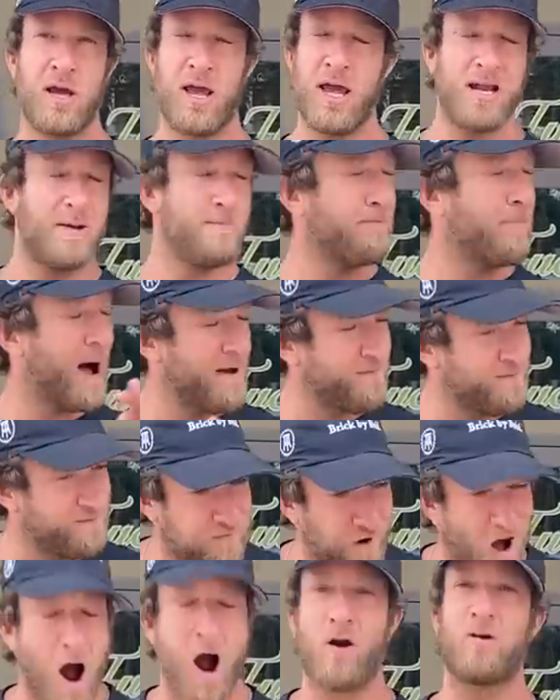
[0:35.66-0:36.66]
It by
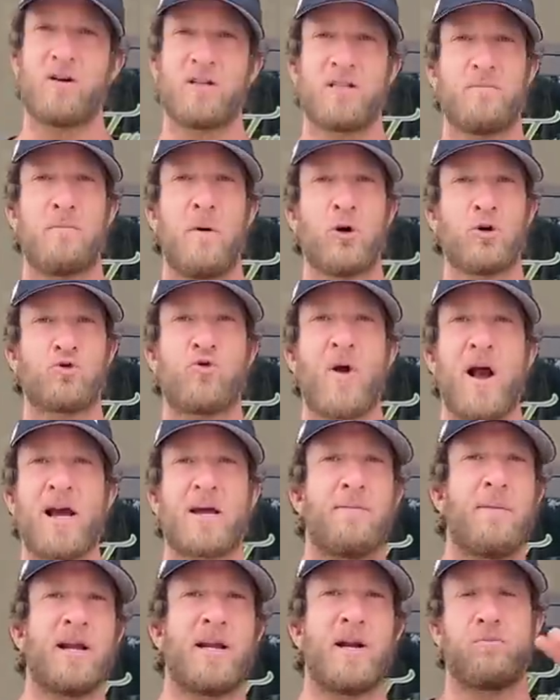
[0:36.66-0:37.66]
far is the most
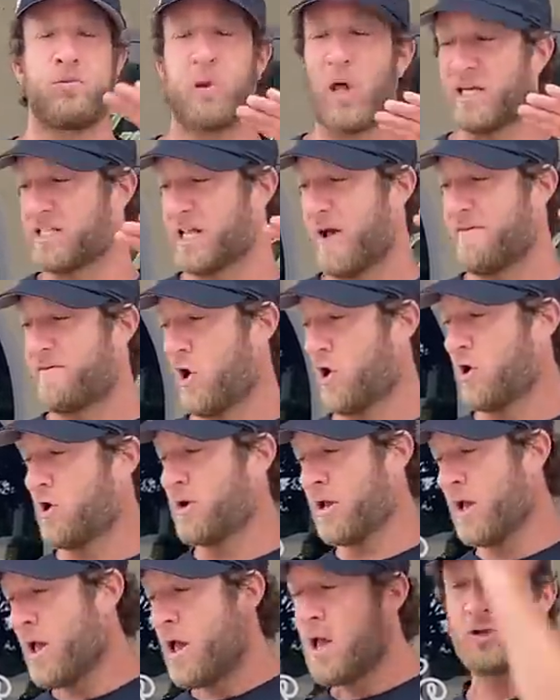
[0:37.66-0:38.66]
recommended place I've heard.
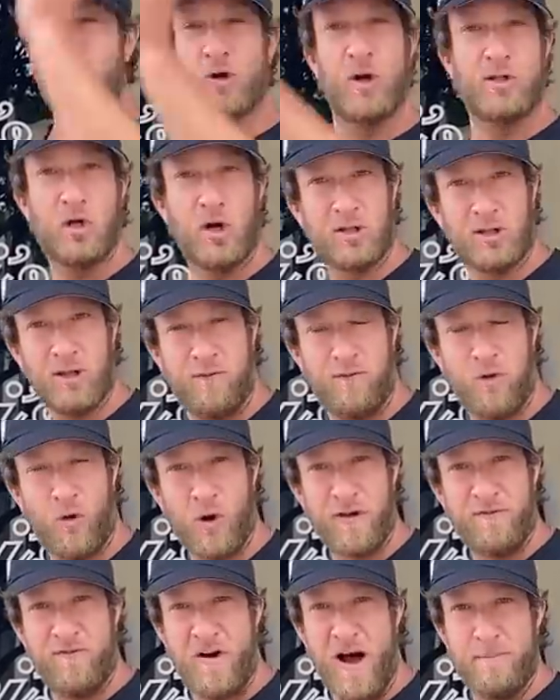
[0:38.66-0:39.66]
So I took the
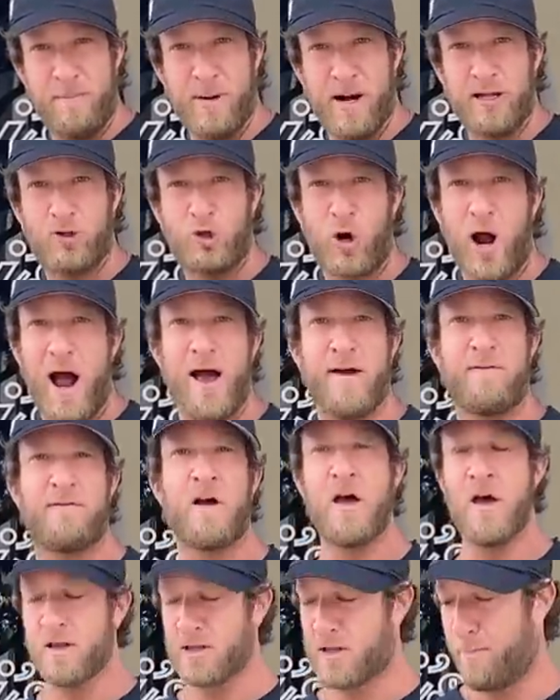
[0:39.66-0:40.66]
45-minute drive
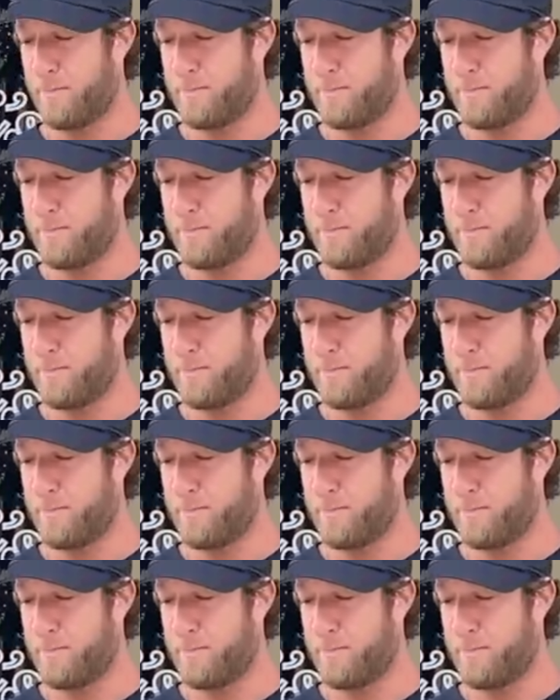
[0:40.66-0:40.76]
to